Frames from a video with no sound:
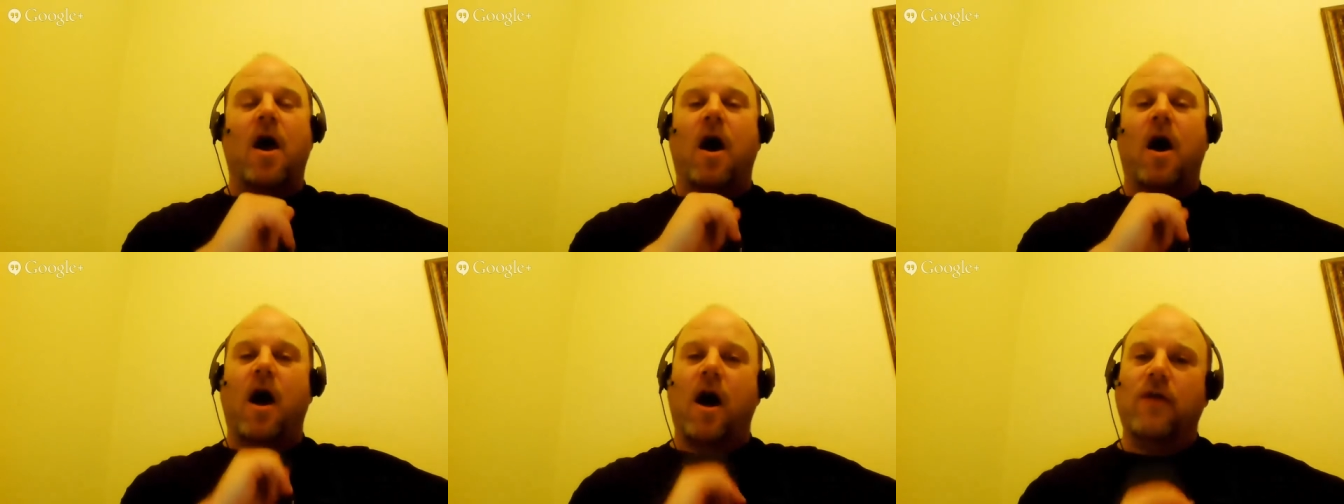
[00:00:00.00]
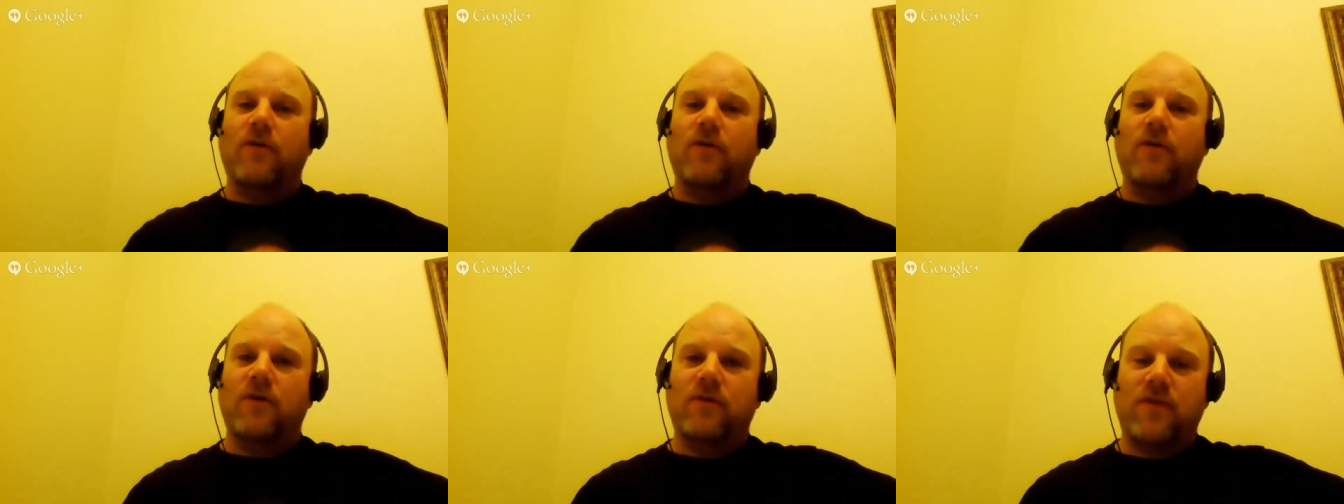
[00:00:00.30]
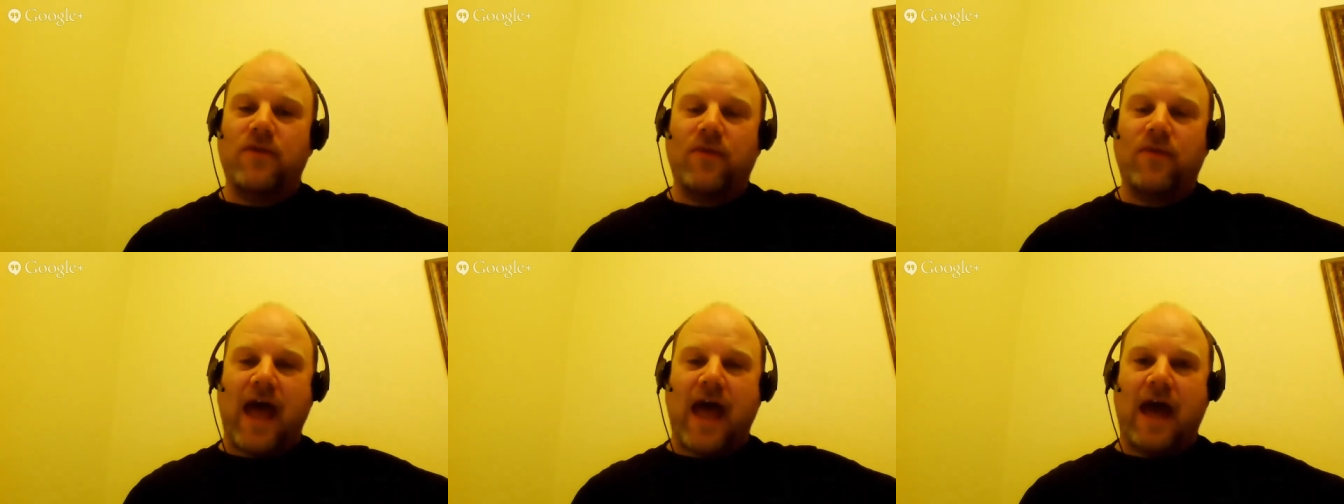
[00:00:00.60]
Other
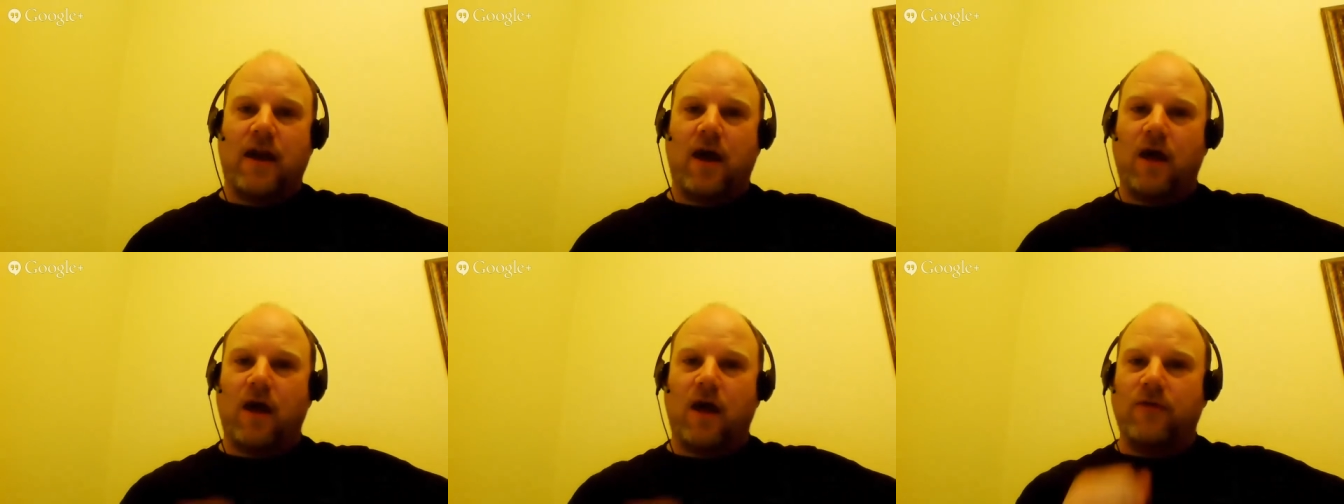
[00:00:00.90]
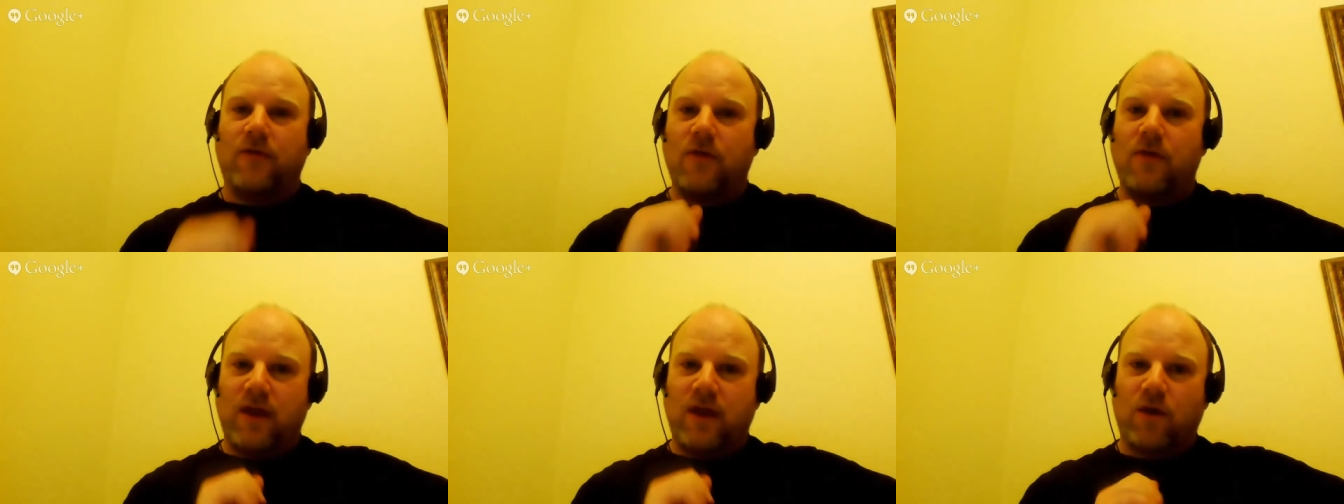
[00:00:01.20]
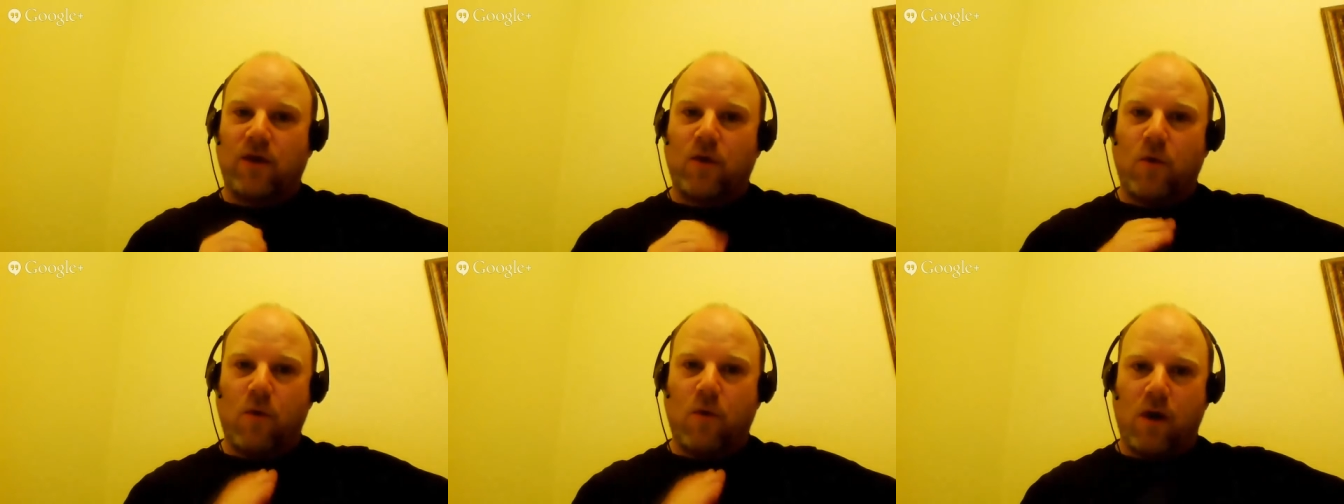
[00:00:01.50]
than that, other
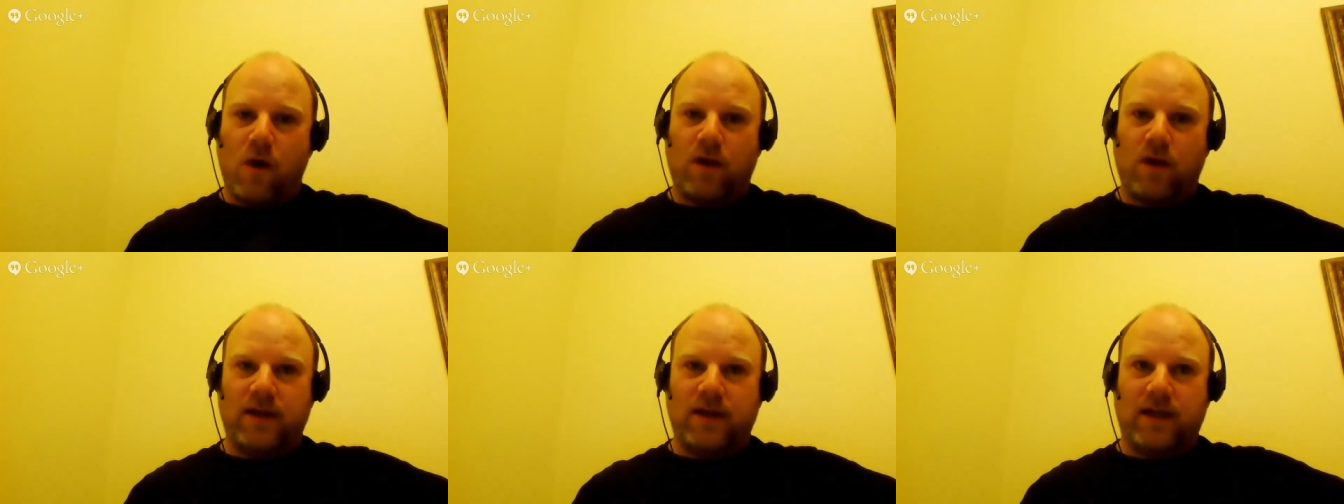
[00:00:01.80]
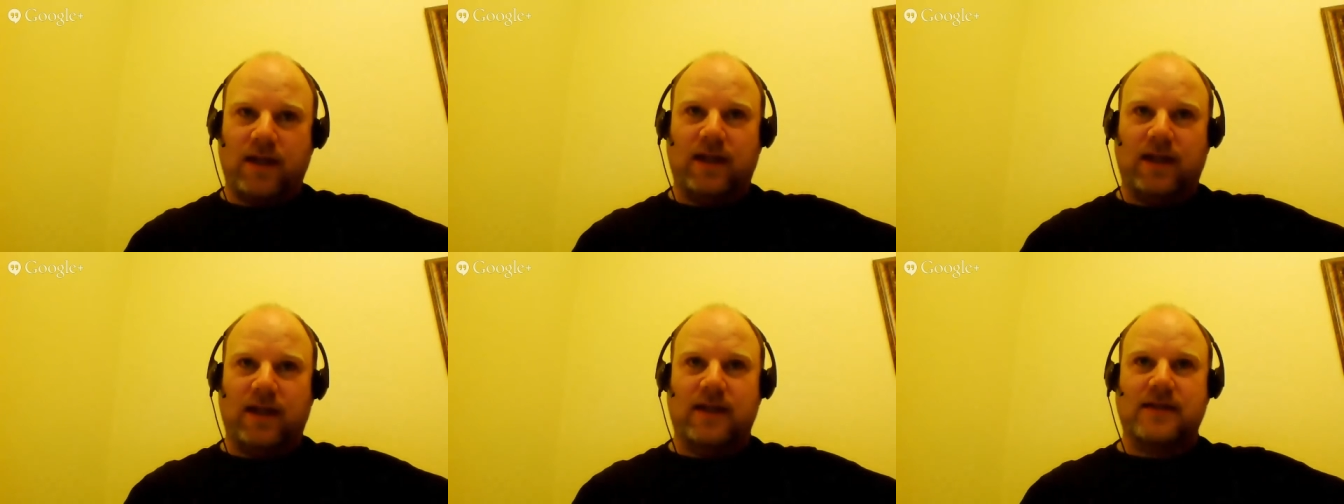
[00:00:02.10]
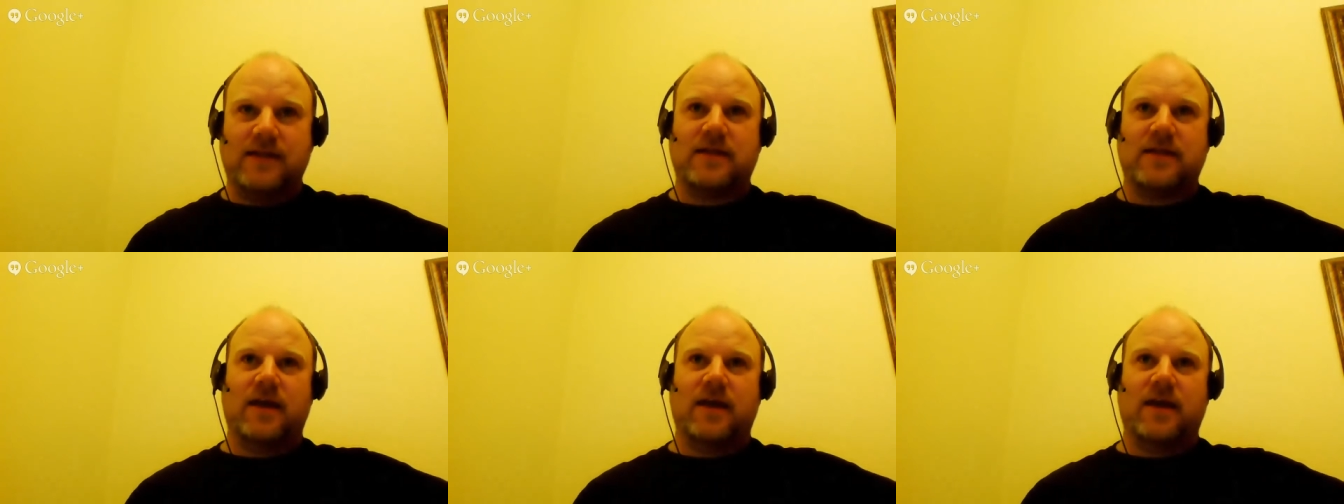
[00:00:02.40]
than qualities,